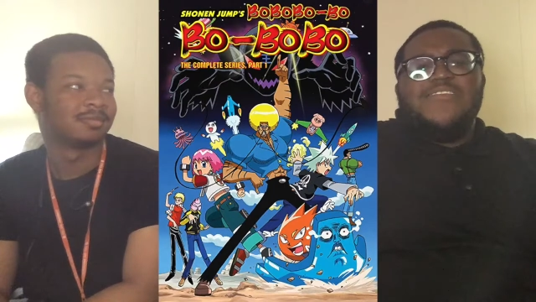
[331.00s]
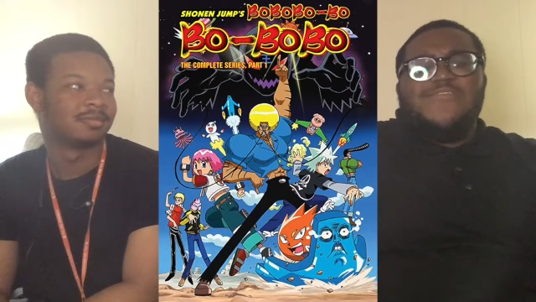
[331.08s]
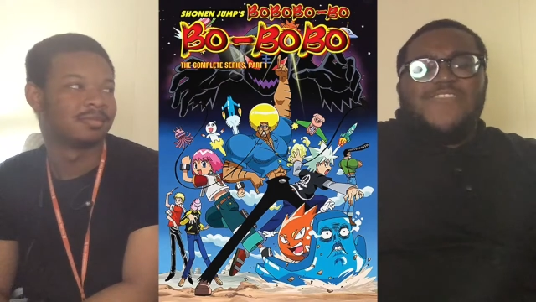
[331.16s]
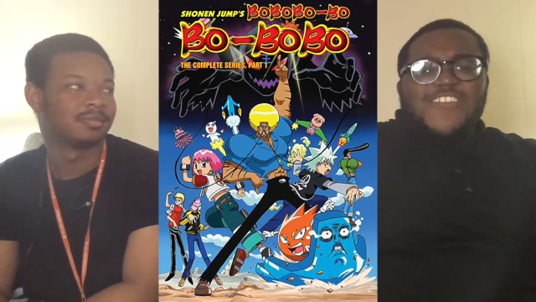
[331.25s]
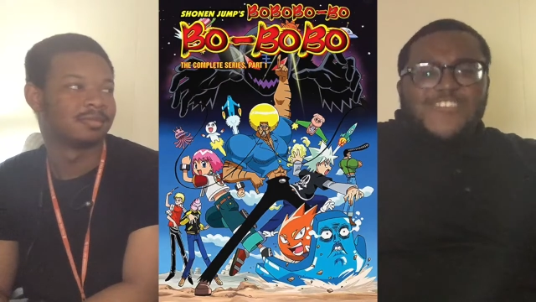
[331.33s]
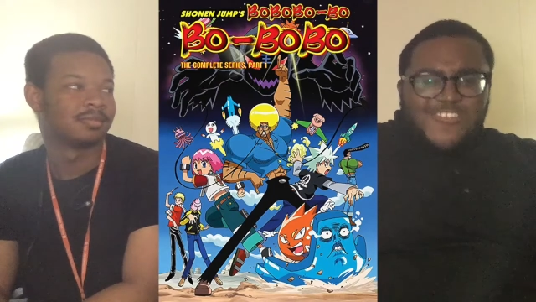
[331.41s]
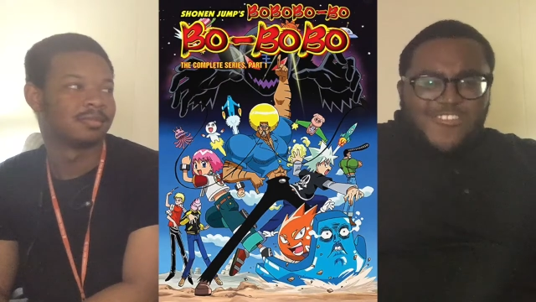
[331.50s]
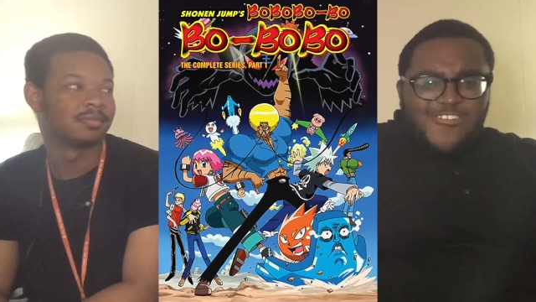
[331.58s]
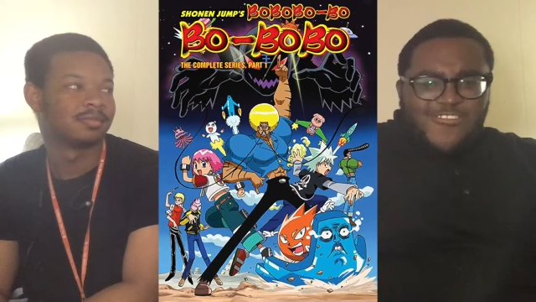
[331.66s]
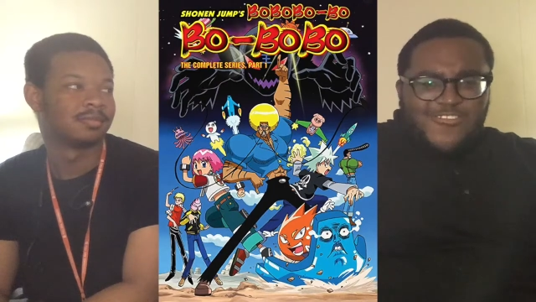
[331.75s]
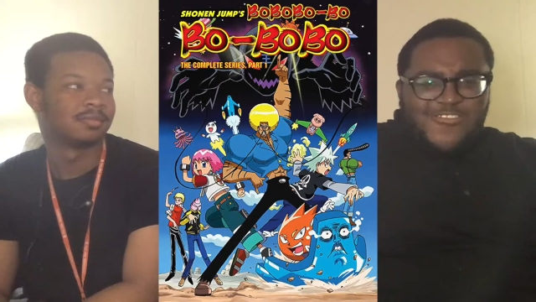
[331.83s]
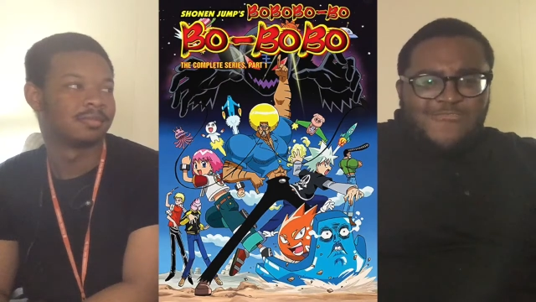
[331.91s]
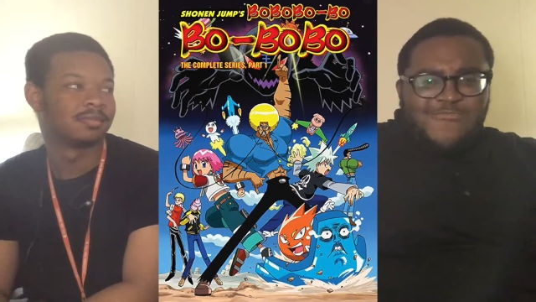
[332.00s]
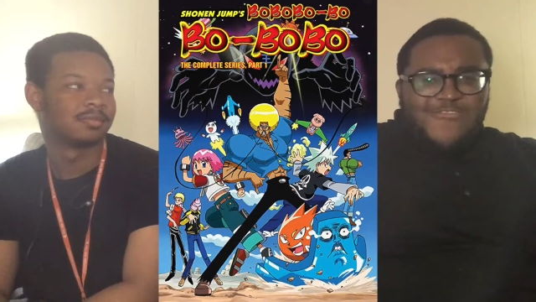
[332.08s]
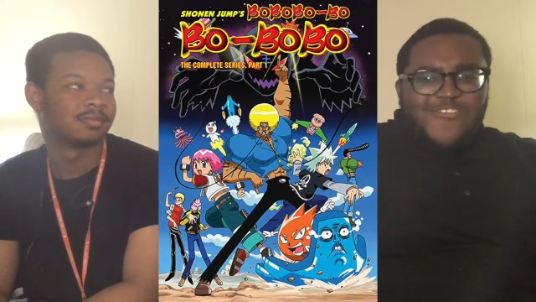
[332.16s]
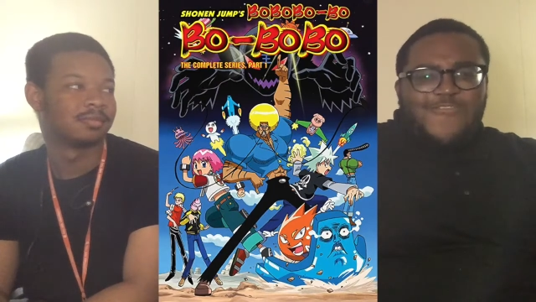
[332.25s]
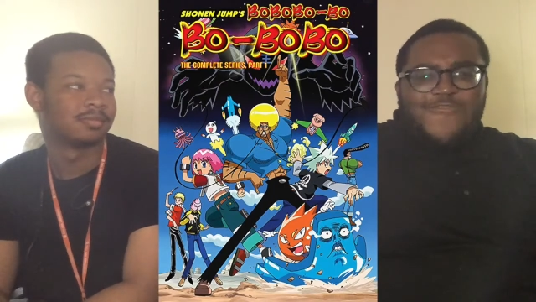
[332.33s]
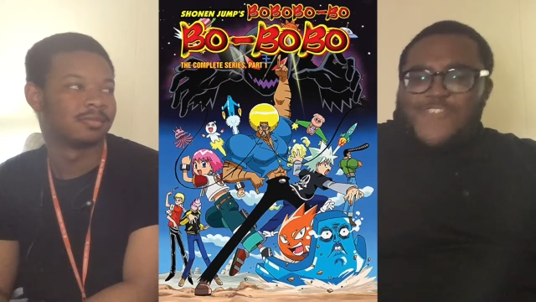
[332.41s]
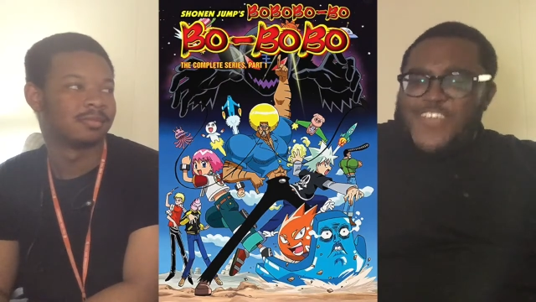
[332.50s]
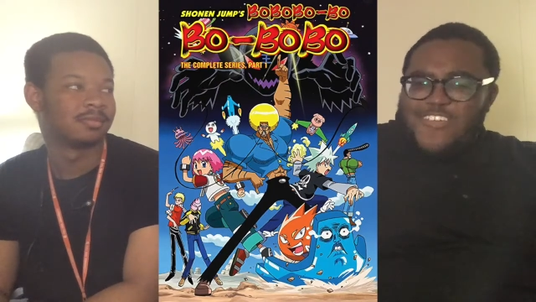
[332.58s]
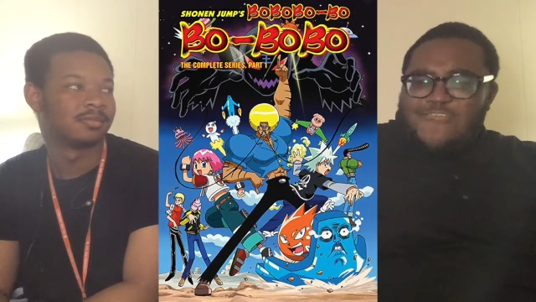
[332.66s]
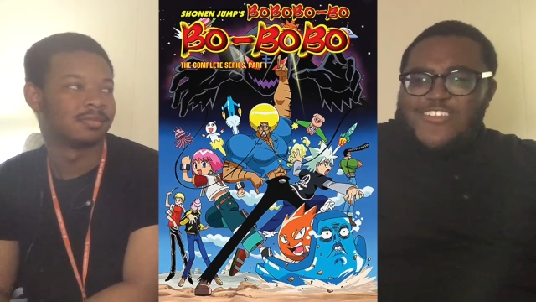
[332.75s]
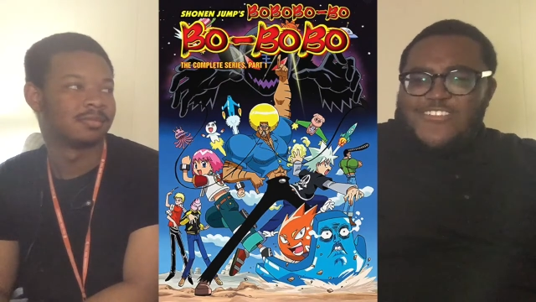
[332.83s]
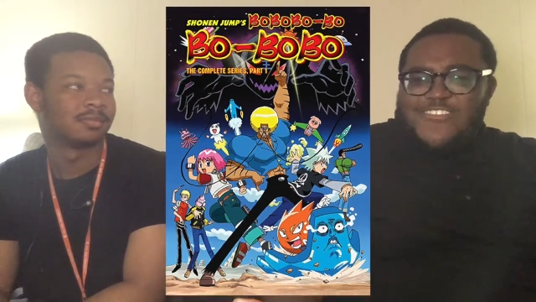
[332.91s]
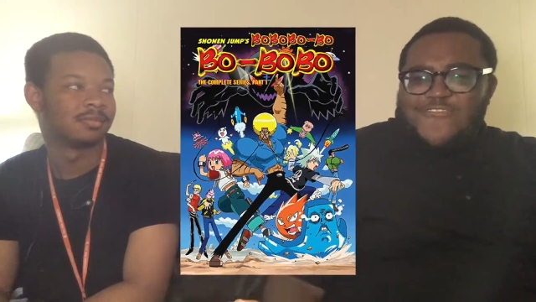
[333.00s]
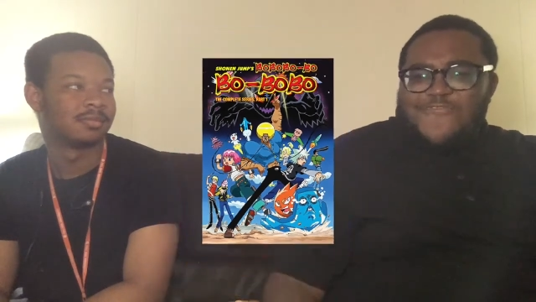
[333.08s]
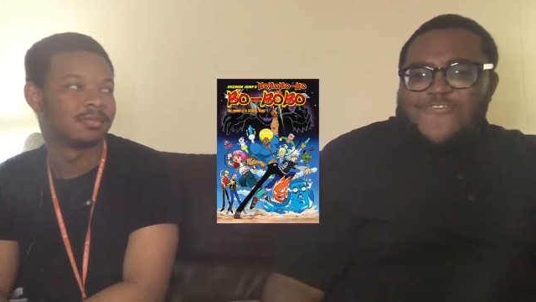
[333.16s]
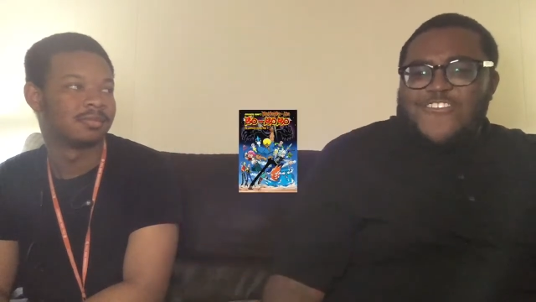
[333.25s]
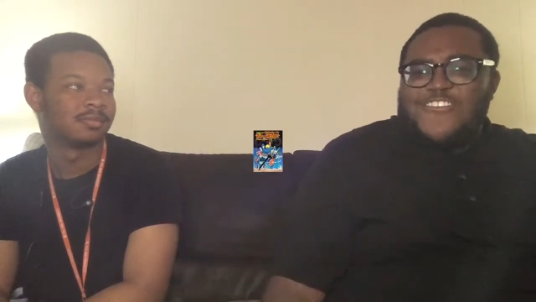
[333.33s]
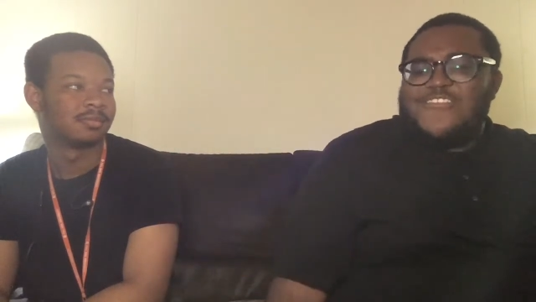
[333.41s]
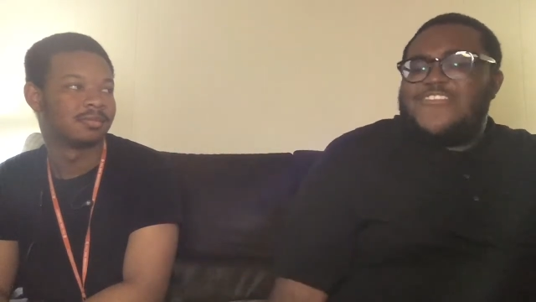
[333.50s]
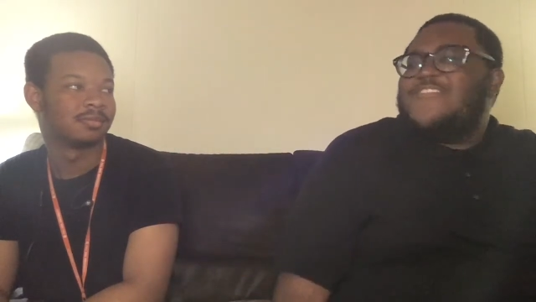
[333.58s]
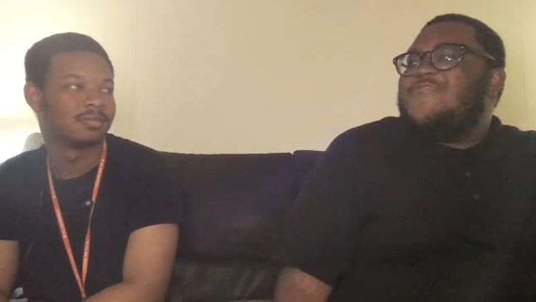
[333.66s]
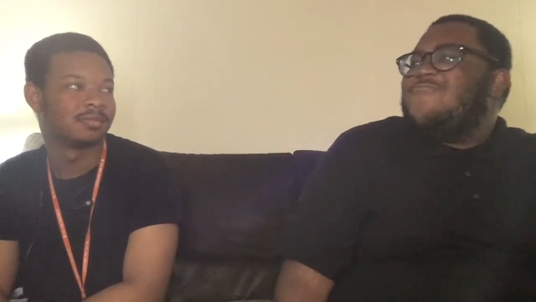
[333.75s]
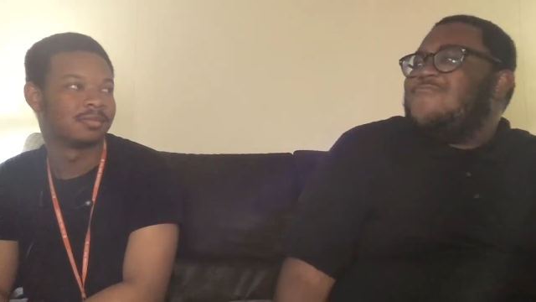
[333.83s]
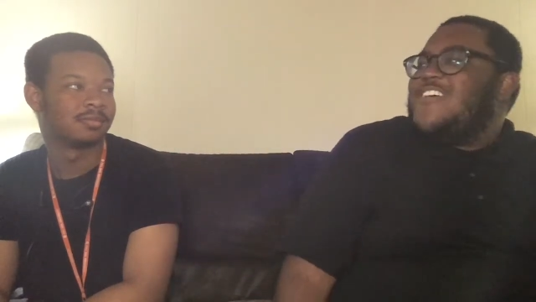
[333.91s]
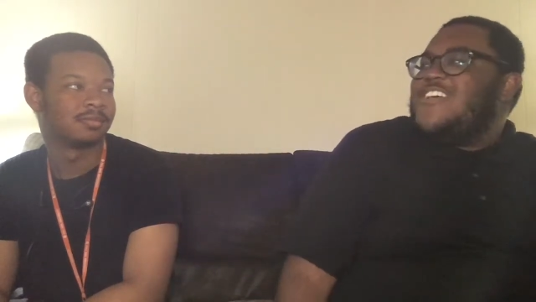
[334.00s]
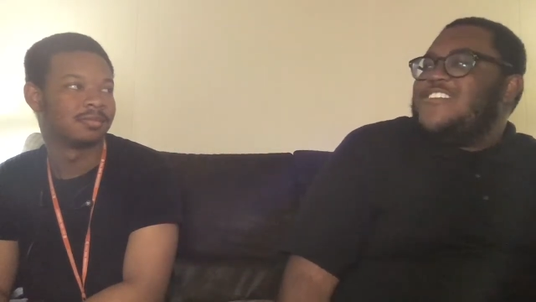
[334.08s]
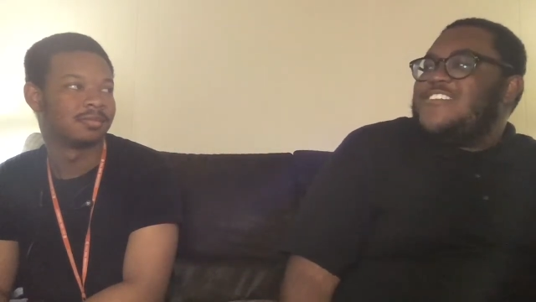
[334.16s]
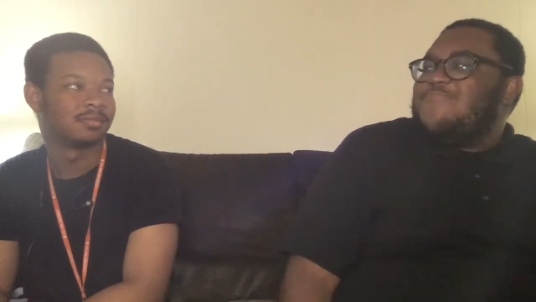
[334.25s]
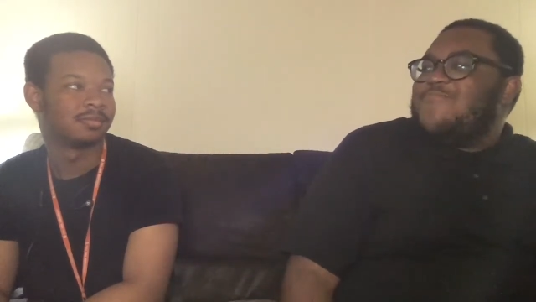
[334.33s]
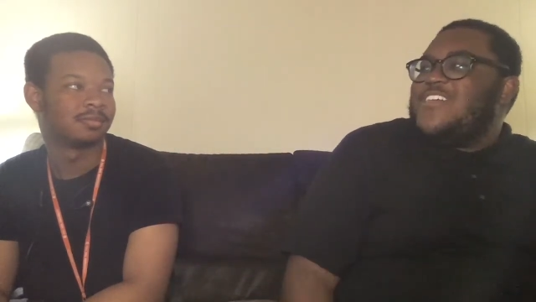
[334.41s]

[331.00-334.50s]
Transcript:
Speaker 1: these cartoons are very different in the way they make